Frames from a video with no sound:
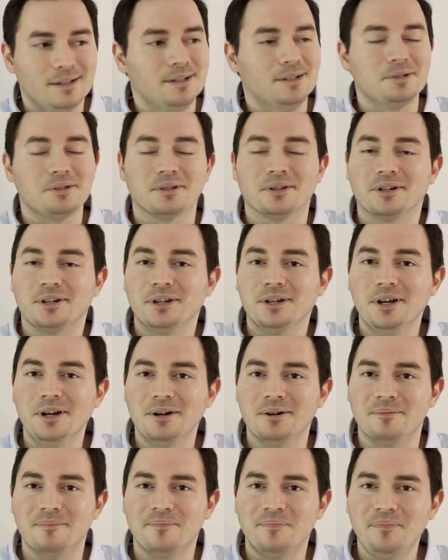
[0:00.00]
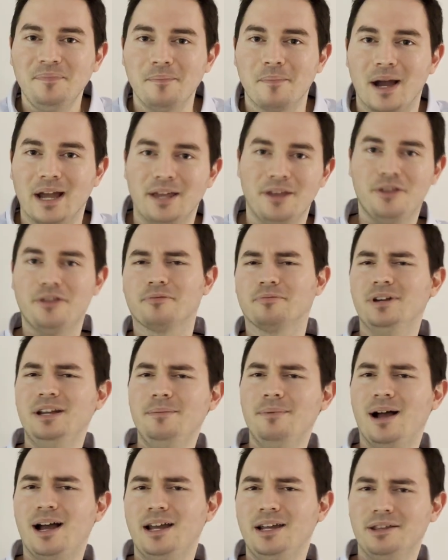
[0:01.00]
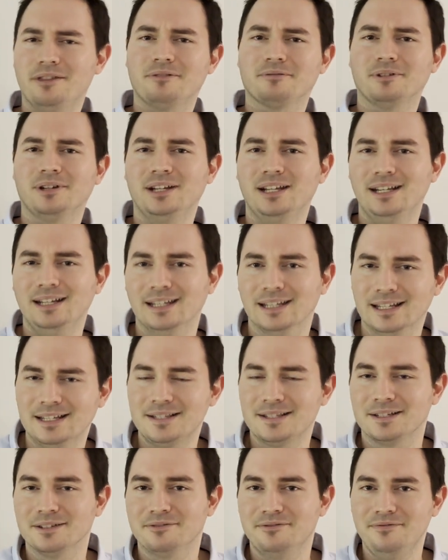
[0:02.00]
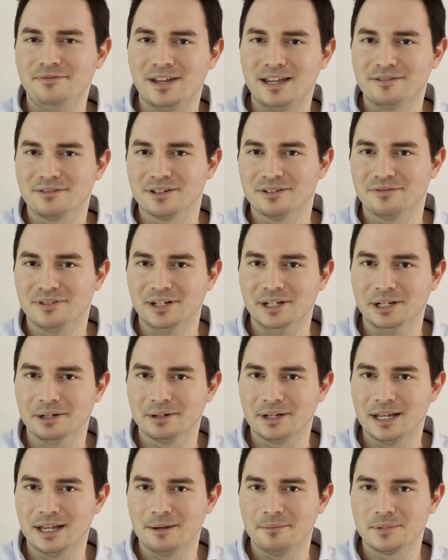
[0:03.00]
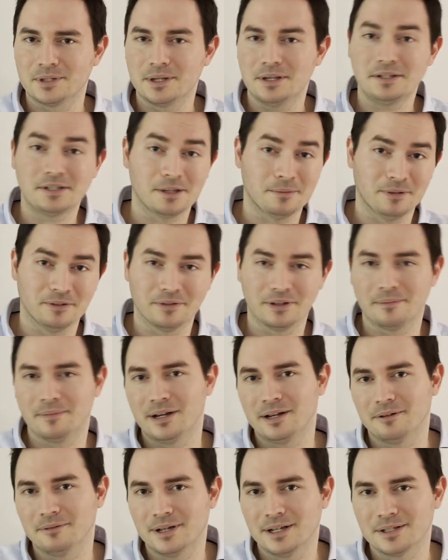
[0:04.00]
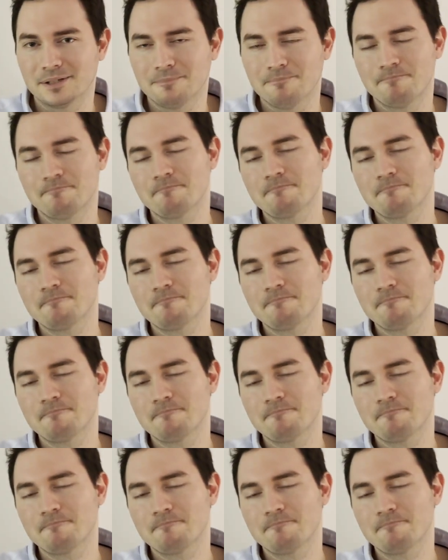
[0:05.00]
So there you go. My 3x3 list of favorite video games. Some of them anyways.